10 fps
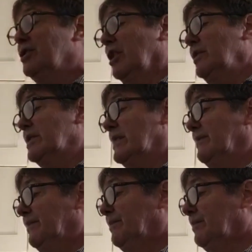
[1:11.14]
note,
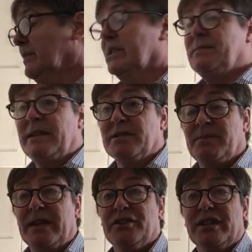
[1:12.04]
speech
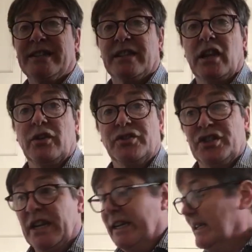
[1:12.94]
pitch, is the low
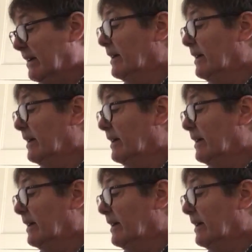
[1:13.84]
G,